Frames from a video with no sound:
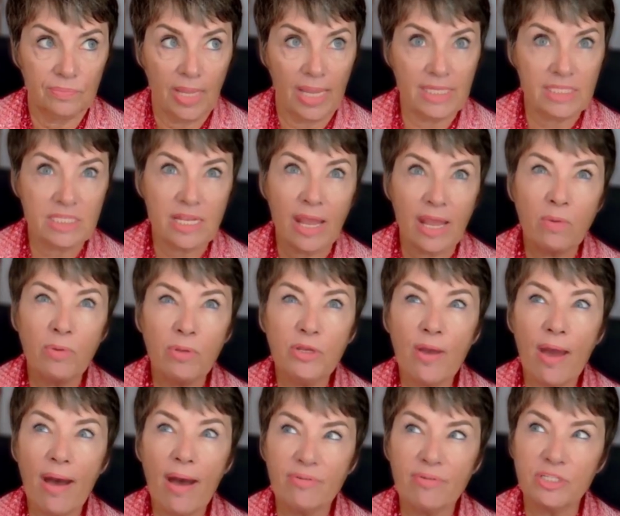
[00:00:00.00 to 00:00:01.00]
It's like when
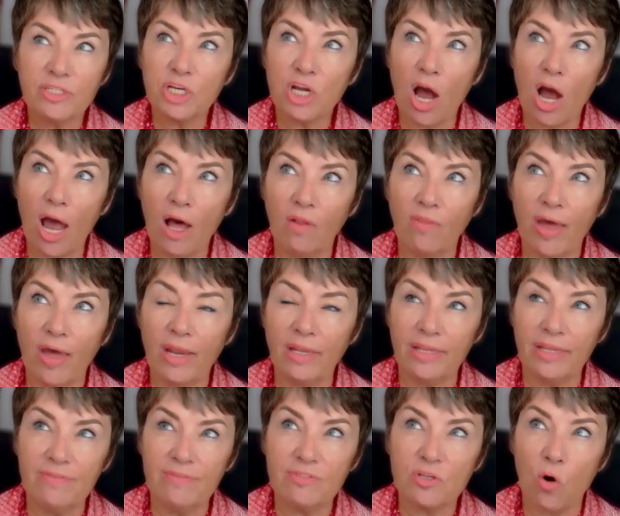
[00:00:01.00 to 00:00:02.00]
you have a child that
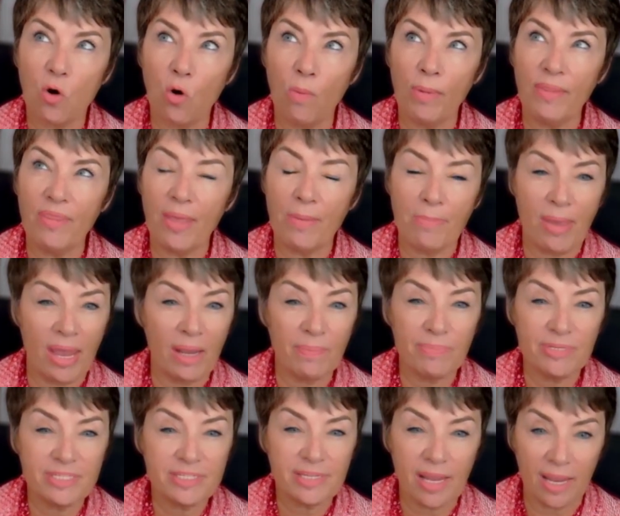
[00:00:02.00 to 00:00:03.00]
leaves home and they make
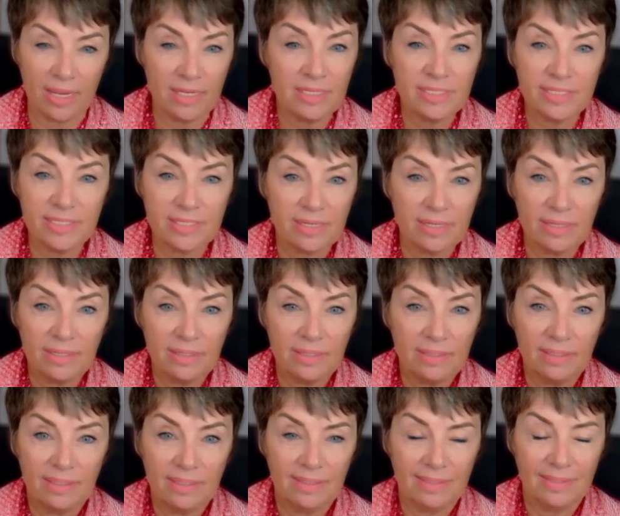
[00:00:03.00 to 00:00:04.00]
mistakes.
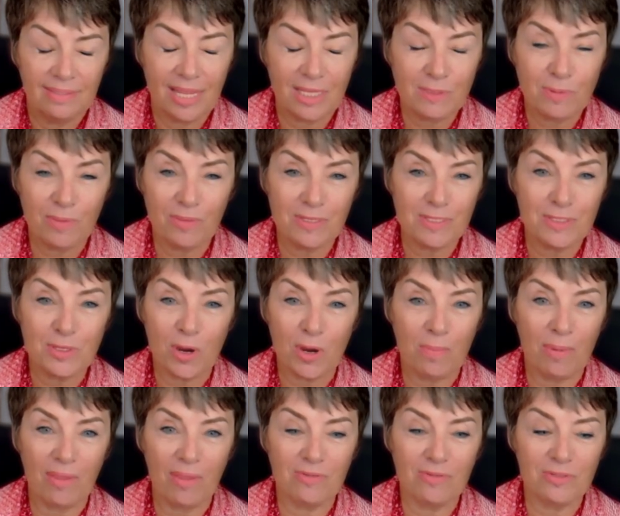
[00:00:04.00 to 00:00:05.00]
That's what the
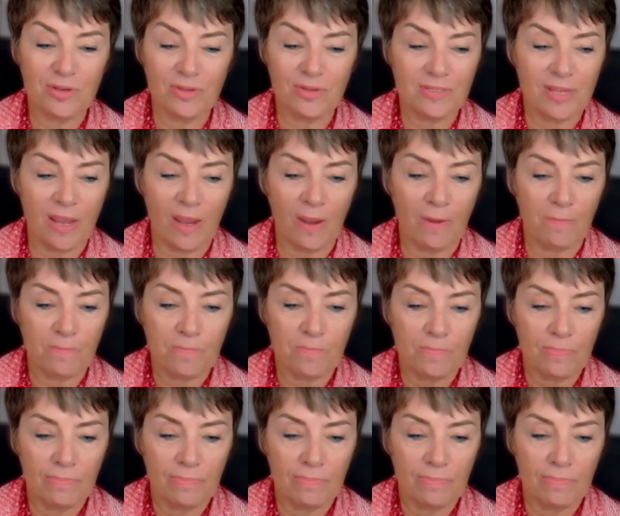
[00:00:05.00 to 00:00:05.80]
Star Mothers are saying.